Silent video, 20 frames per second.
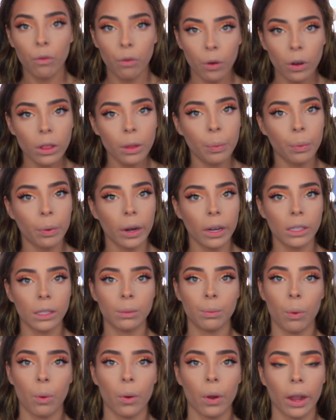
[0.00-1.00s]
For the price
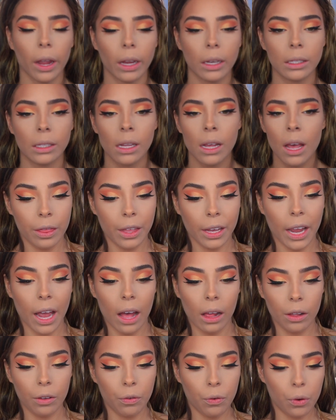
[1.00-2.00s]
point, the
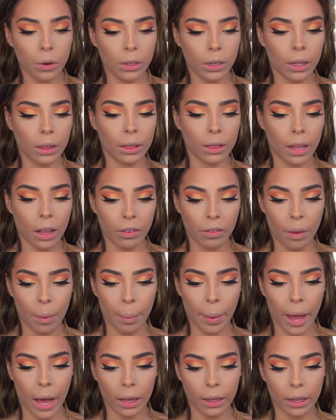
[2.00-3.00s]
California Love
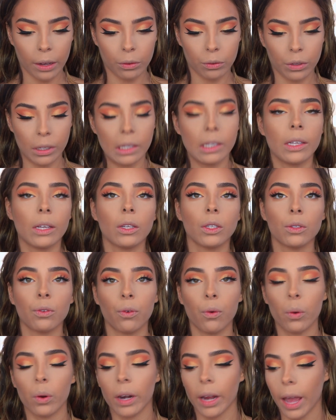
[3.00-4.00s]
palette retails
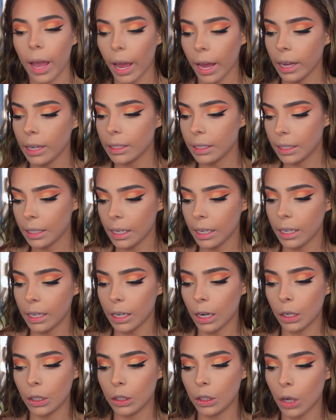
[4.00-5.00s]
for
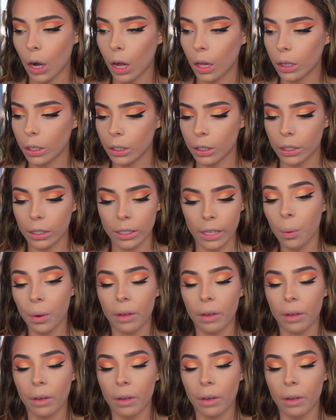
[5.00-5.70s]
$18.